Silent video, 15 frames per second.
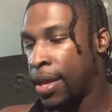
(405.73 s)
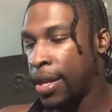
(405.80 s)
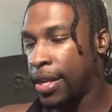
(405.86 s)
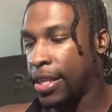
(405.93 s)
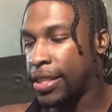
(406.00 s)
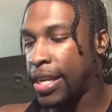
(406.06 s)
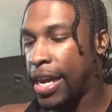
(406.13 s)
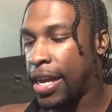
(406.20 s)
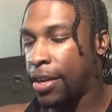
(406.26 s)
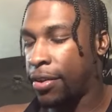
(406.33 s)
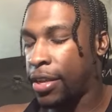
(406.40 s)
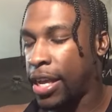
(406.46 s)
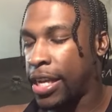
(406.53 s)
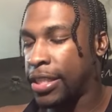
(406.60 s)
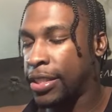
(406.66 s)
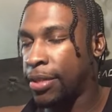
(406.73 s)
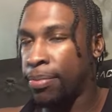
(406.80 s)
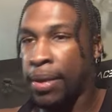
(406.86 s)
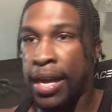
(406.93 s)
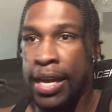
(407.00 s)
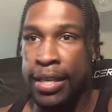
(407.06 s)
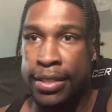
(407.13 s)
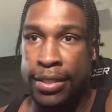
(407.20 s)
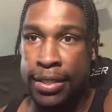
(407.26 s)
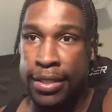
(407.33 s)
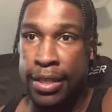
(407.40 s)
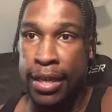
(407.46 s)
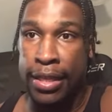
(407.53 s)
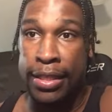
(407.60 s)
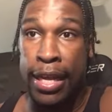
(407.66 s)
This guy only has the blast
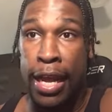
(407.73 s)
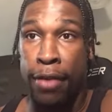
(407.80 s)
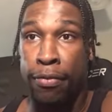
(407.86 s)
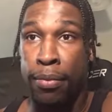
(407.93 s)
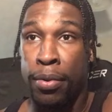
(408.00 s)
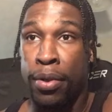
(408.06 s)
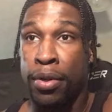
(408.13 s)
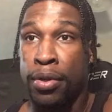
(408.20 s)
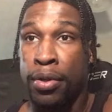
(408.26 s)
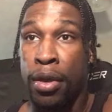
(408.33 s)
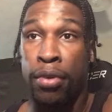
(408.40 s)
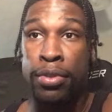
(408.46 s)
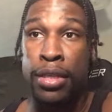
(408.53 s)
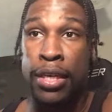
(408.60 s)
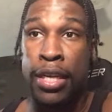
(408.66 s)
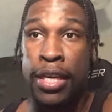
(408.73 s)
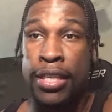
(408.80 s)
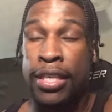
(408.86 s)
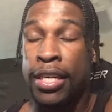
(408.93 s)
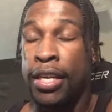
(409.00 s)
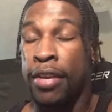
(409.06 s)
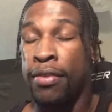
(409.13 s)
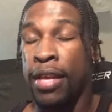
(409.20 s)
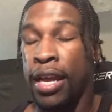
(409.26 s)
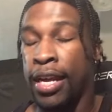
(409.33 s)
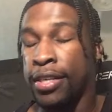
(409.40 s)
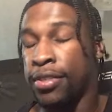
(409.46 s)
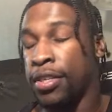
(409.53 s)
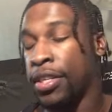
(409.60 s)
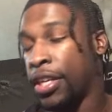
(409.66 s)
attack from Goten. He doesn't give the
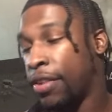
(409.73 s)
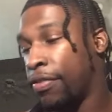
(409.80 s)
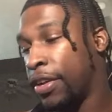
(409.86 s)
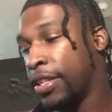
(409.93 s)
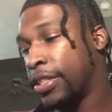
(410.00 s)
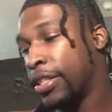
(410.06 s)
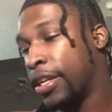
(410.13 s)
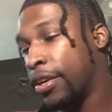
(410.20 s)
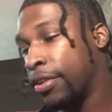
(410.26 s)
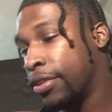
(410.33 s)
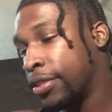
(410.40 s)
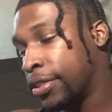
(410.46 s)
extra defense there.